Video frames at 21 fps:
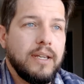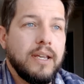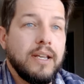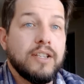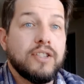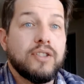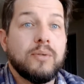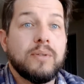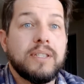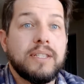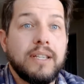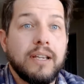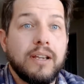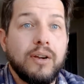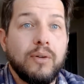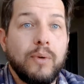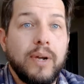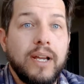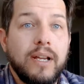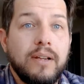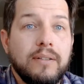So stick
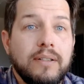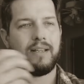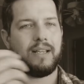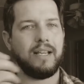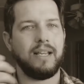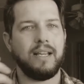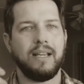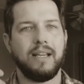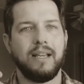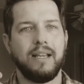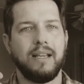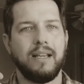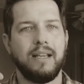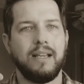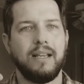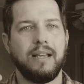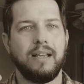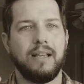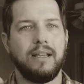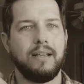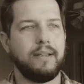around.
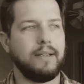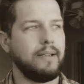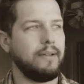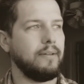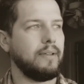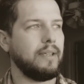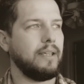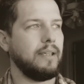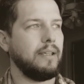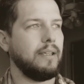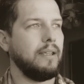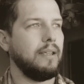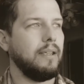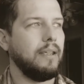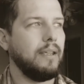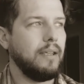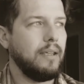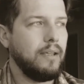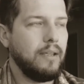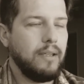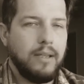Okay,
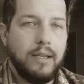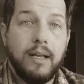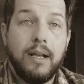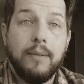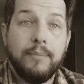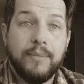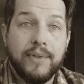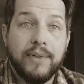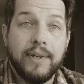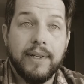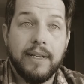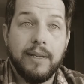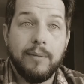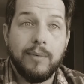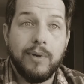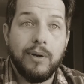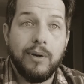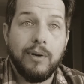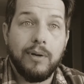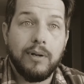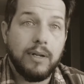I'm just gonna keep
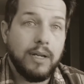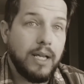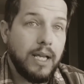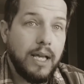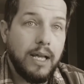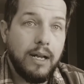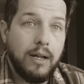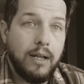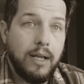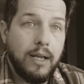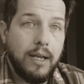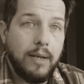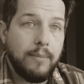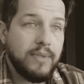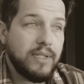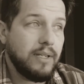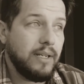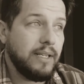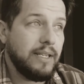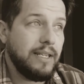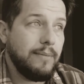going. I'm
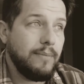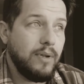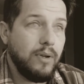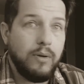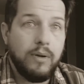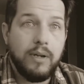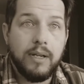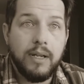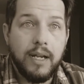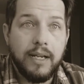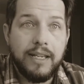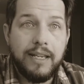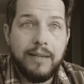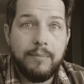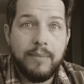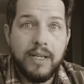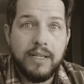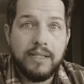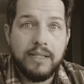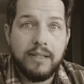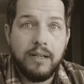just gonna keep going. I keep
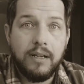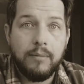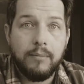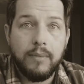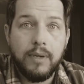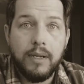messing up.